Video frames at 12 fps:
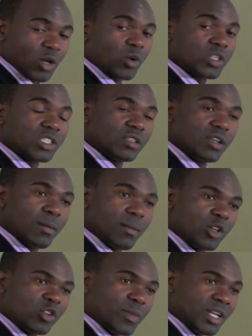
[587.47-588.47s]
Because the
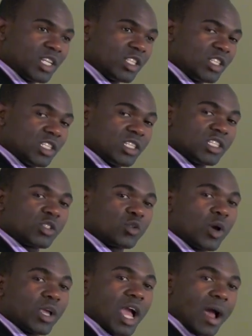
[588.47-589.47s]
amount of money is
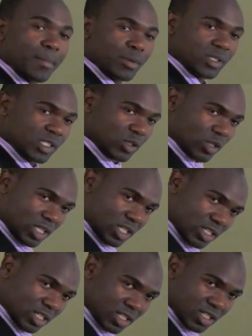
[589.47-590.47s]
going up, it's not
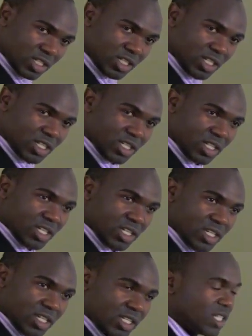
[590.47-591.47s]

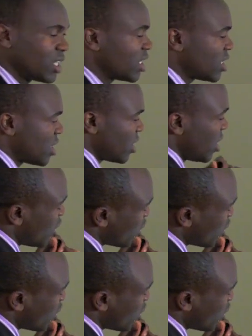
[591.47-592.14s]
decreasing.